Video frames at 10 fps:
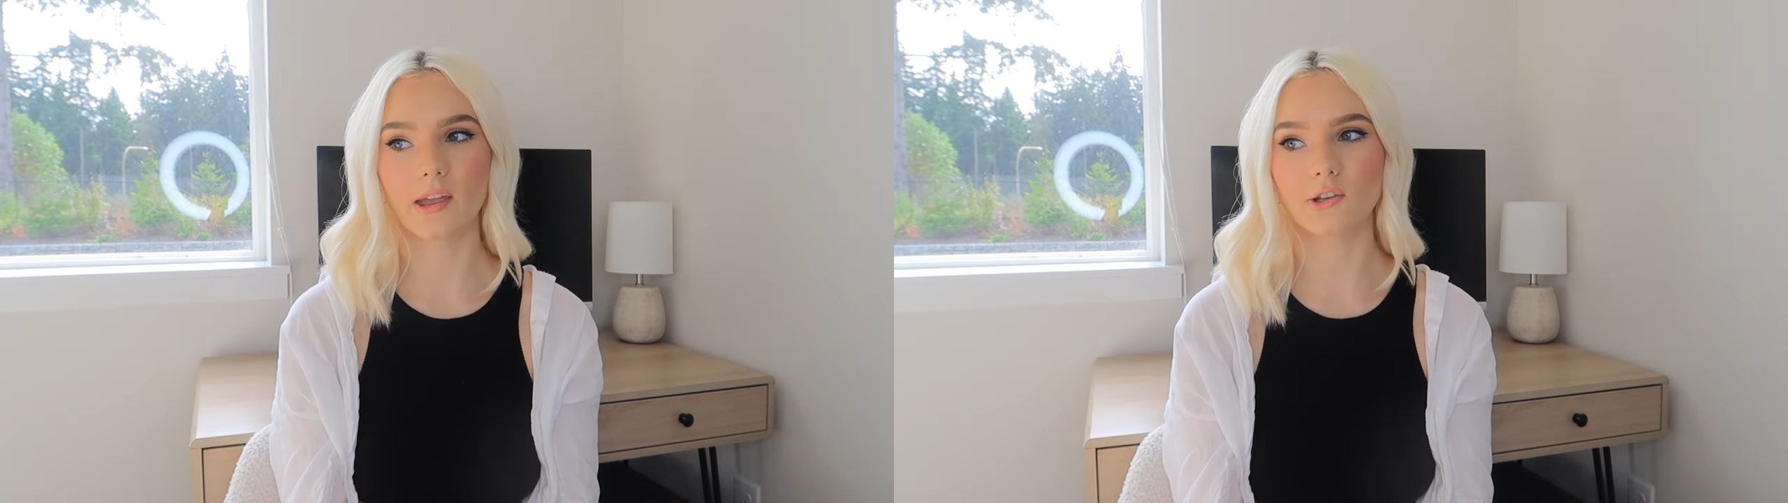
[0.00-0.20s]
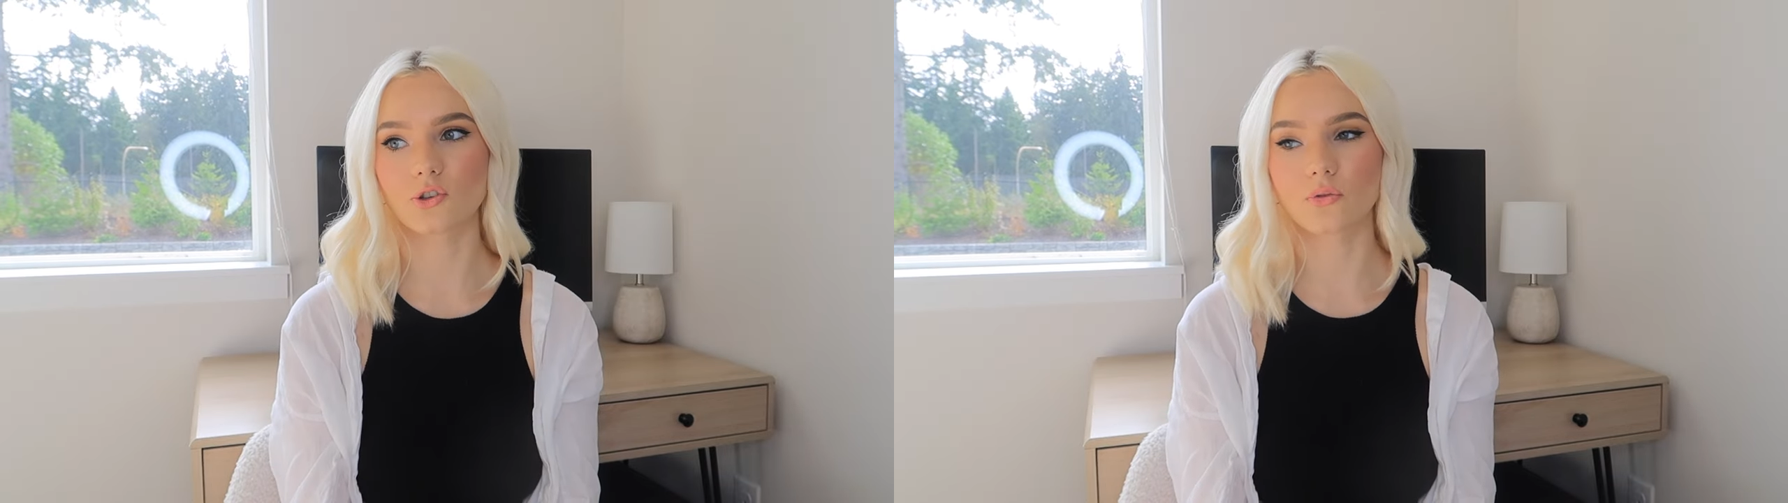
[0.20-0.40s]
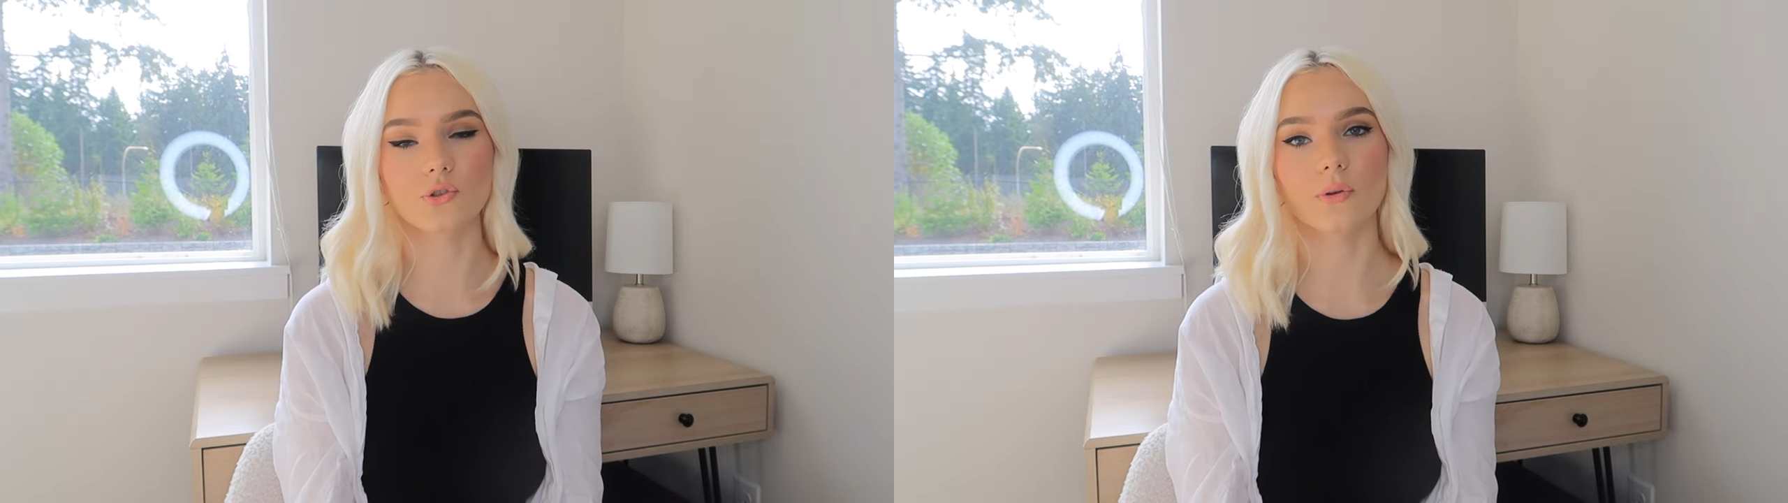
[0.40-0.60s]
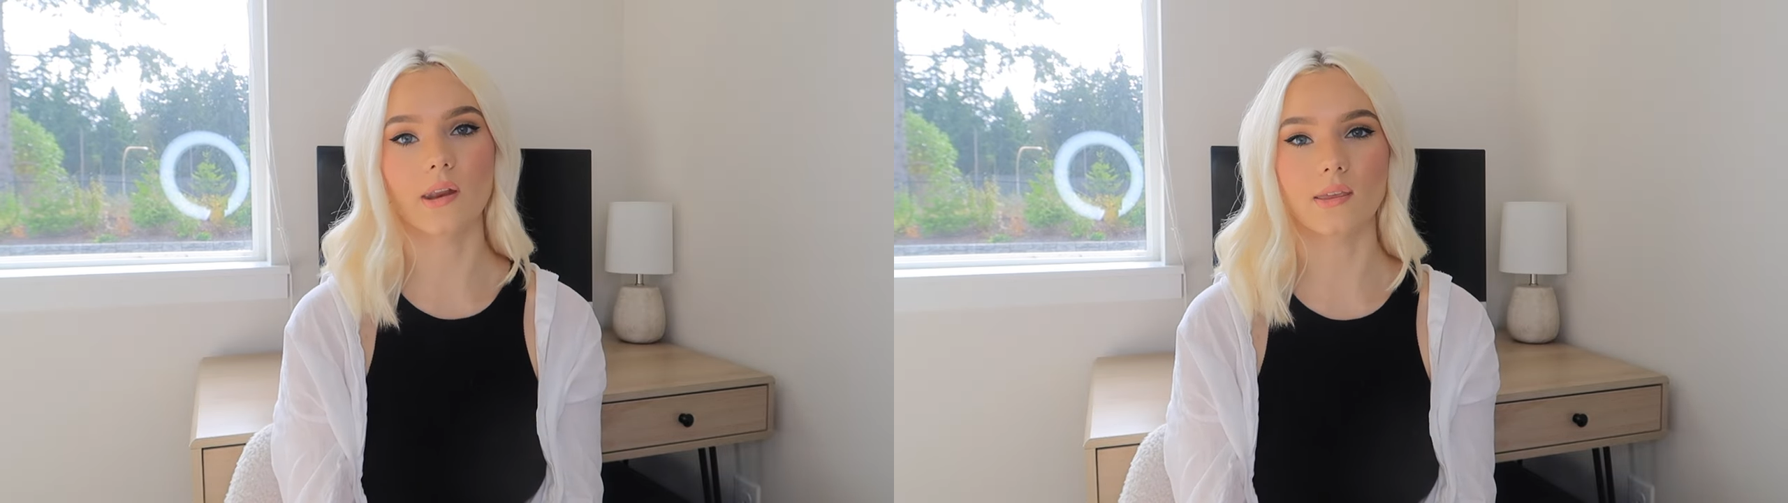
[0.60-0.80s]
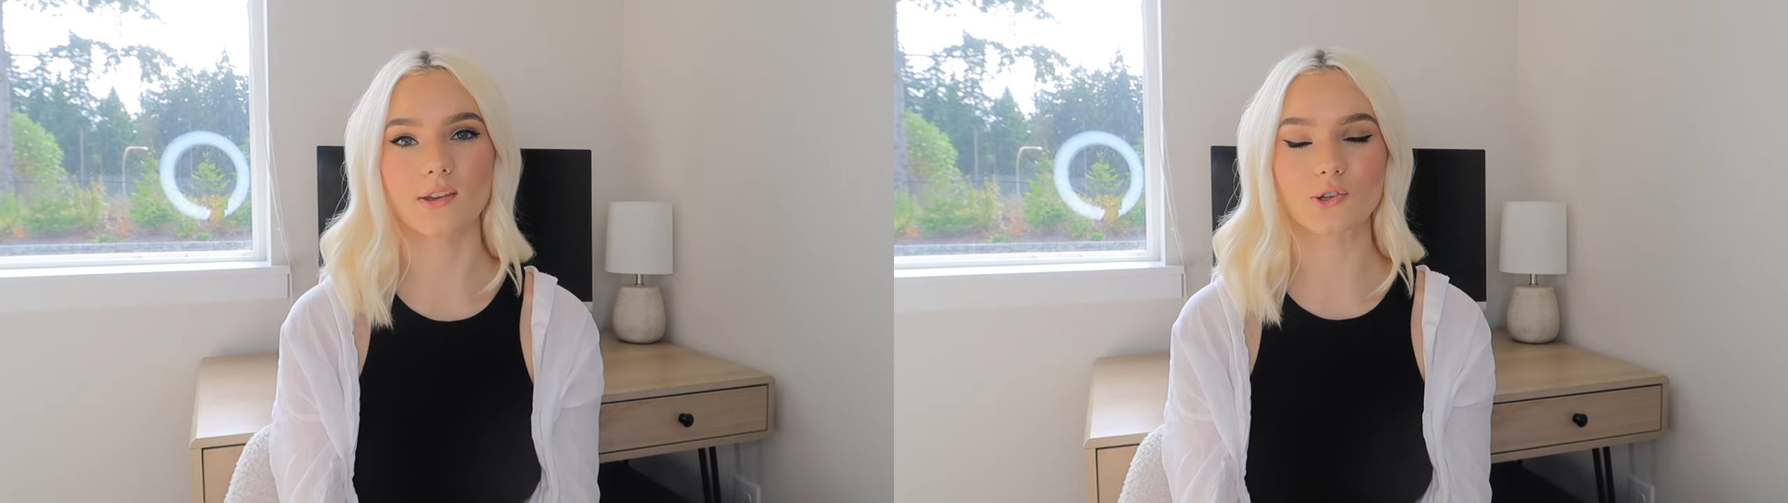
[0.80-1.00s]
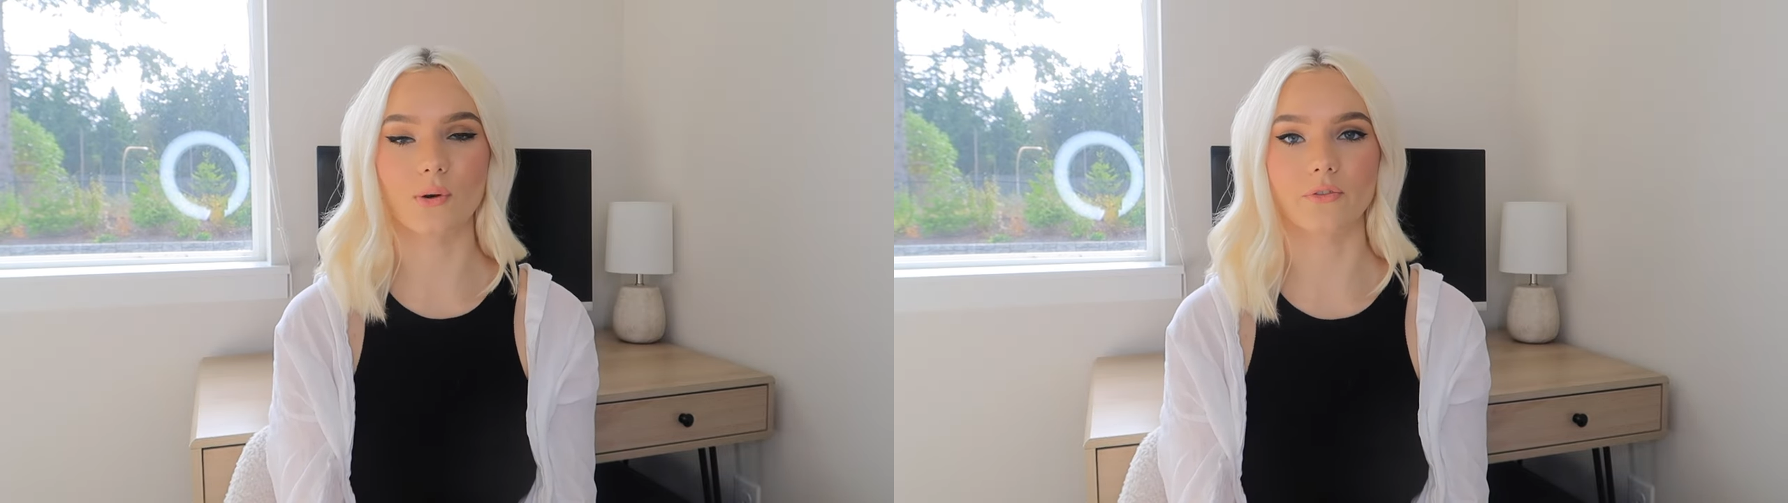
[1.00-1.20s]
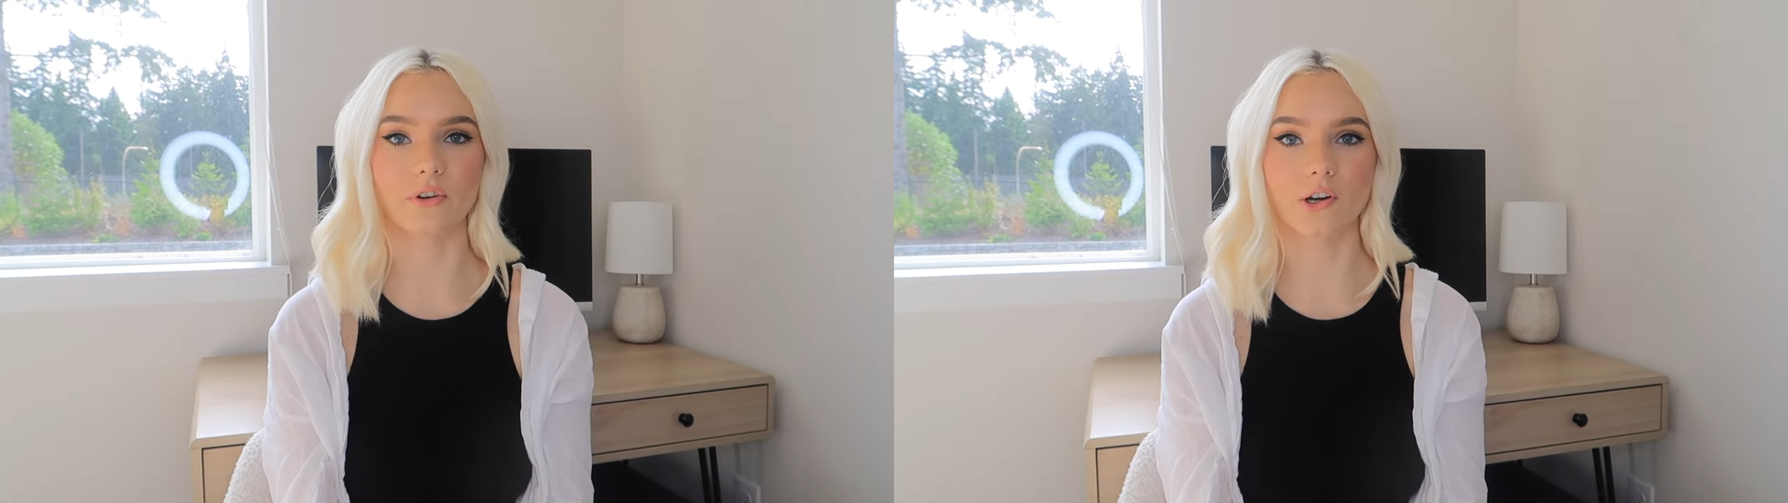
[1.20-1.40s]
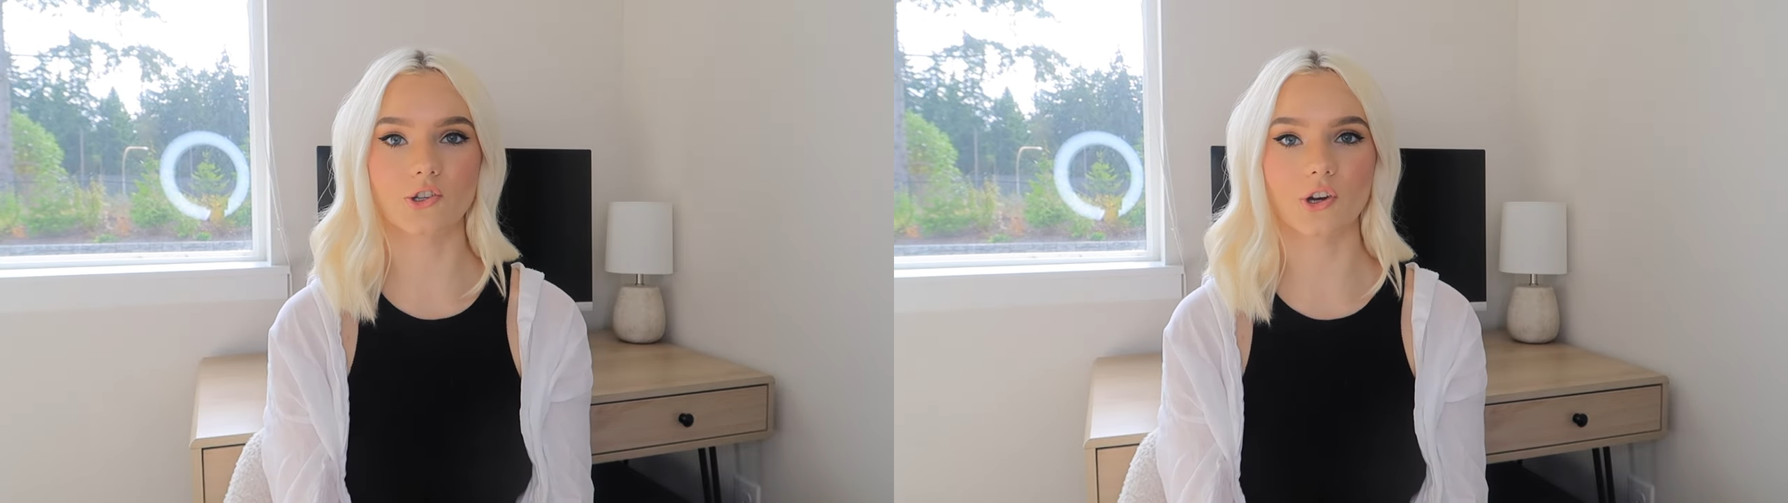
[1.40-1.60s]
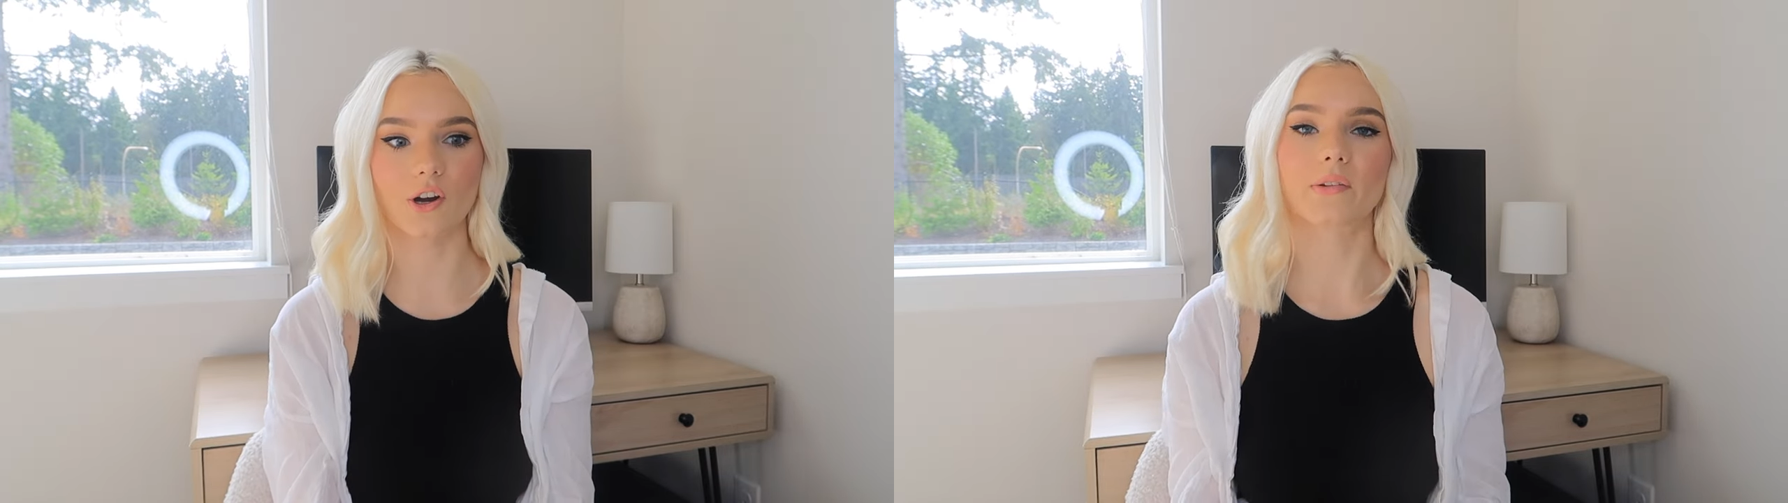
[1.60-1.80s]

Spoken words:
They don't do anything to our furniture.